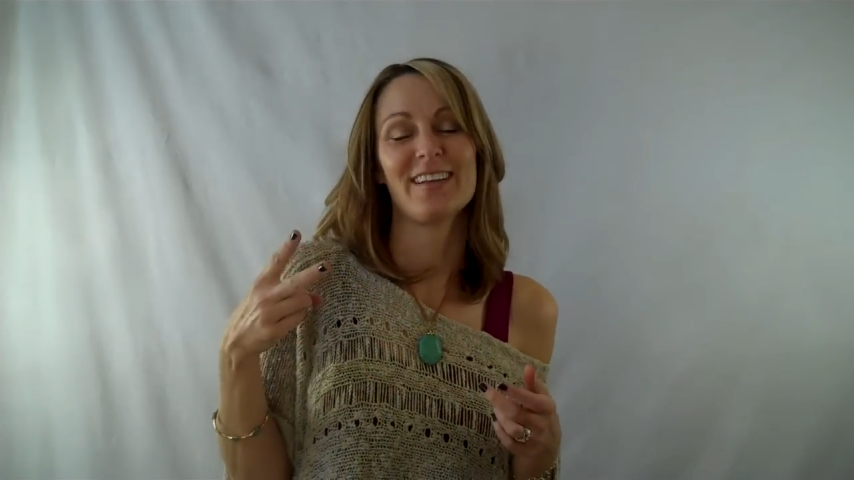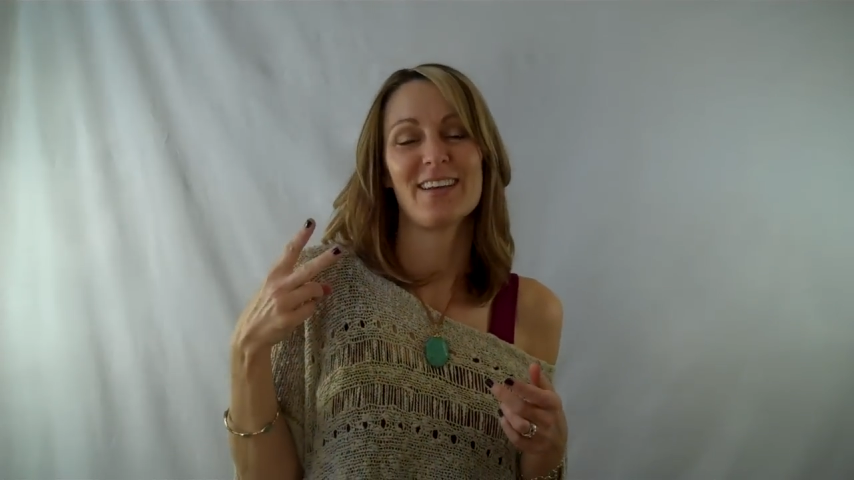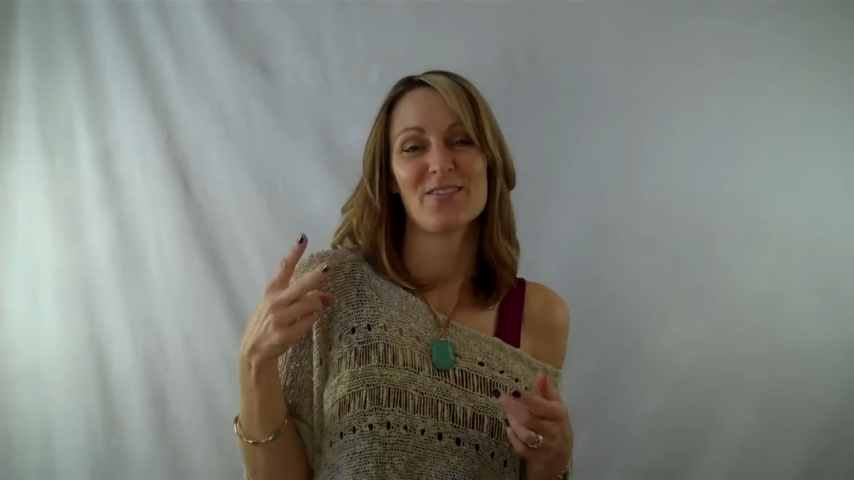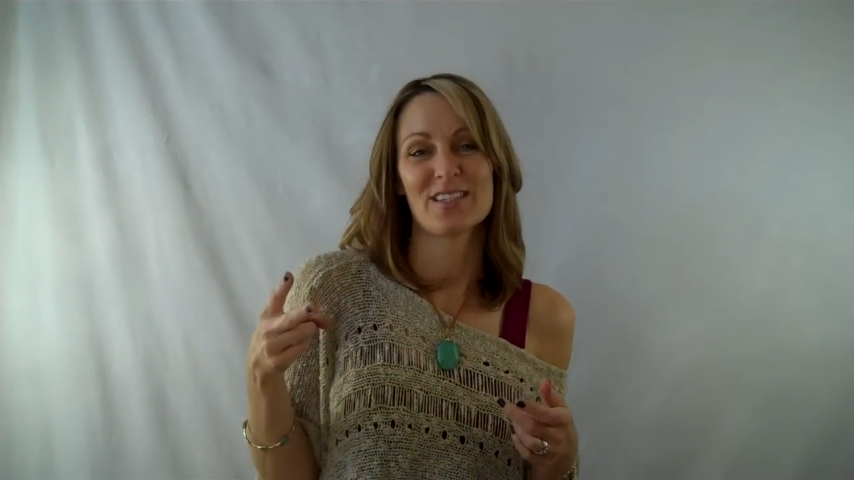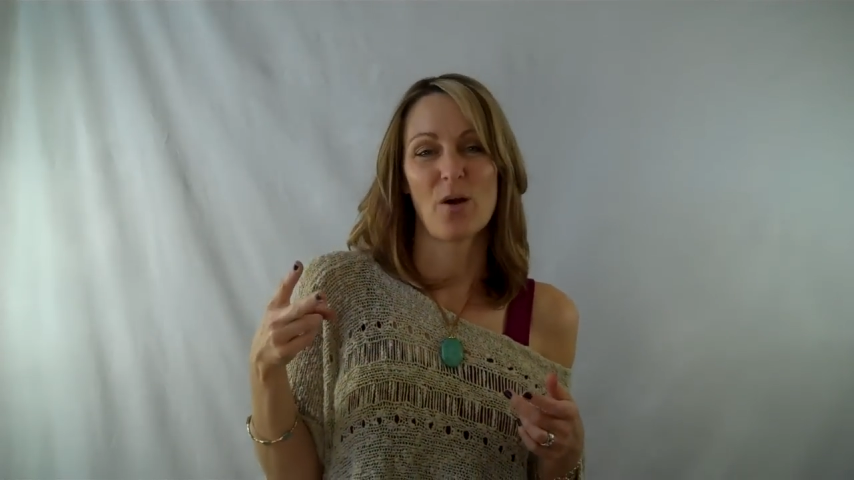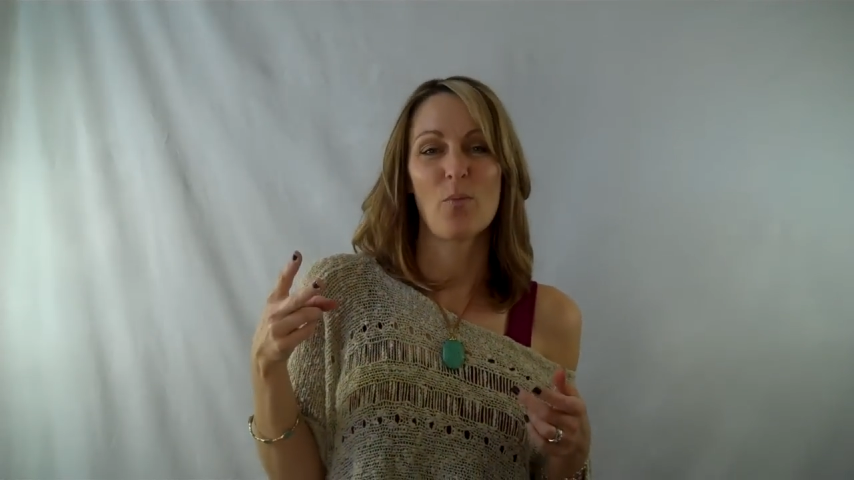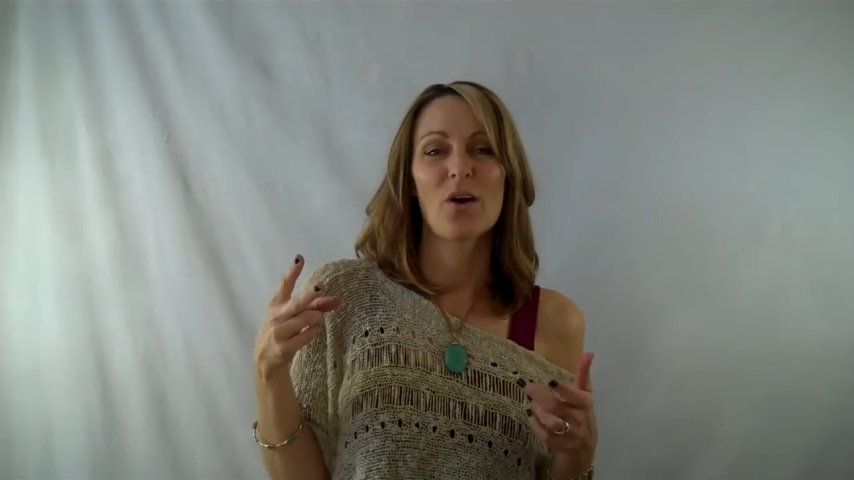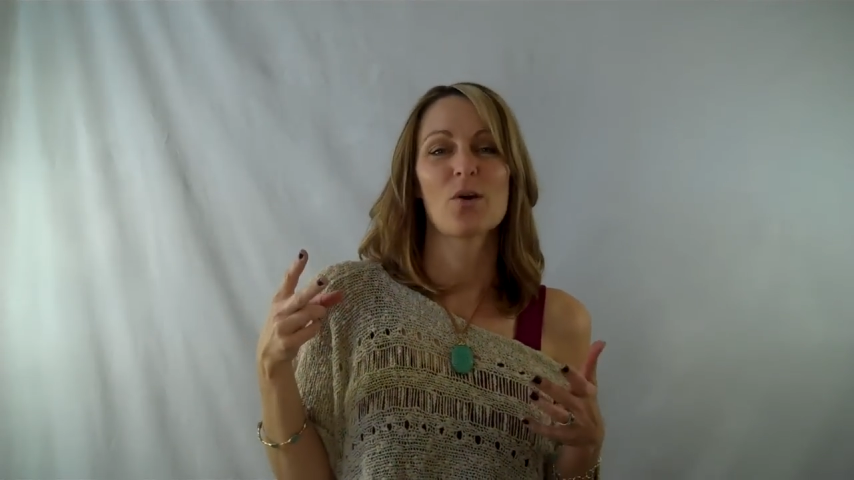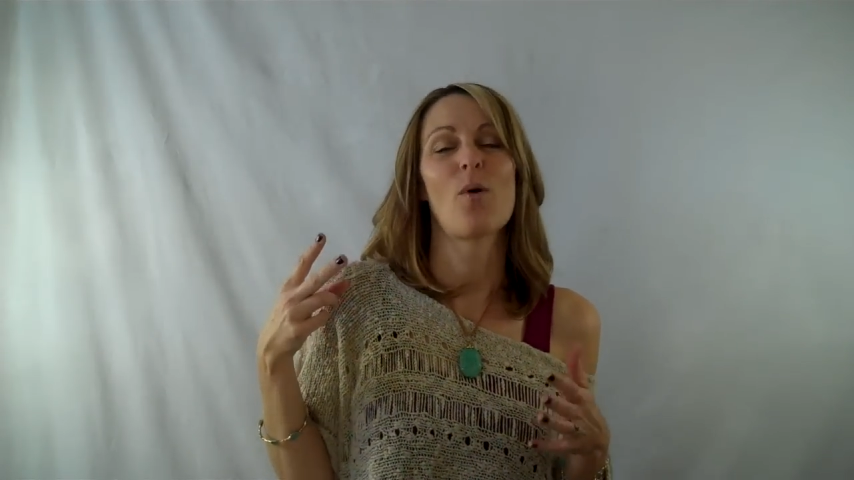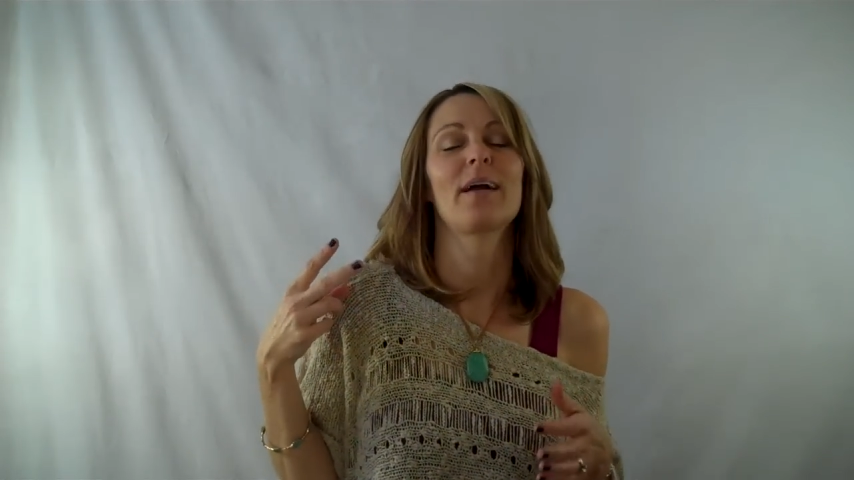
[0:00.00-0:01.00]
and I was at
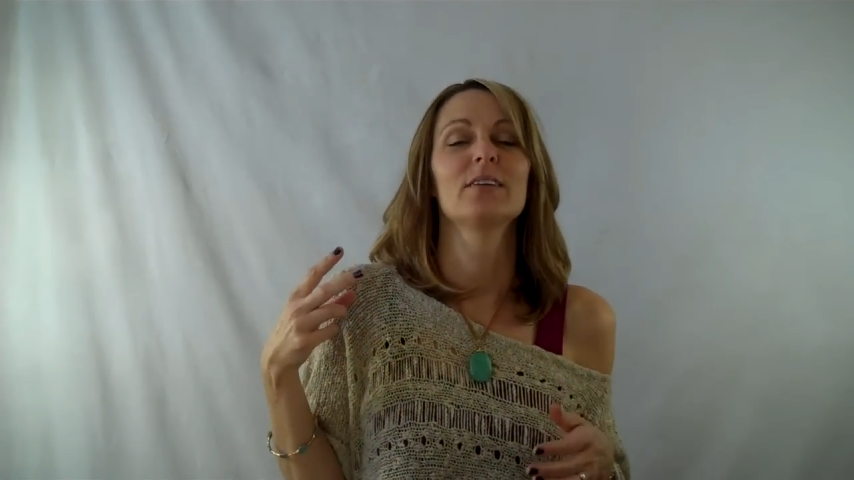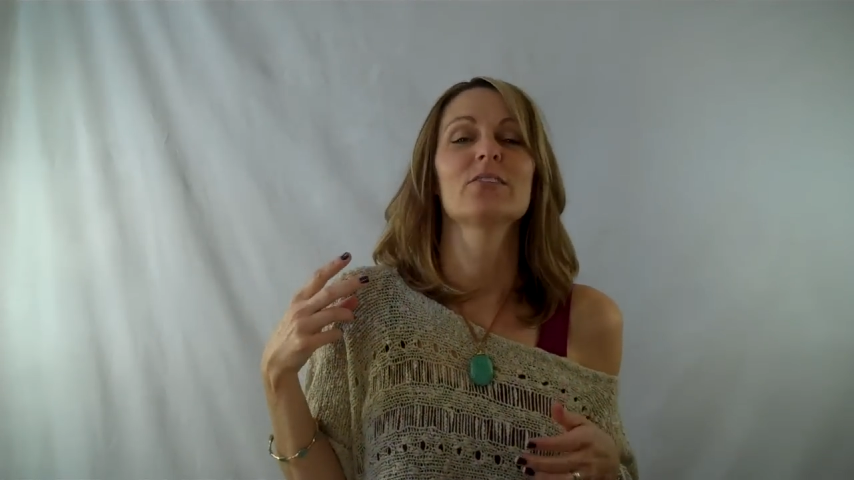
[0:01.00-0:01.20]
work walking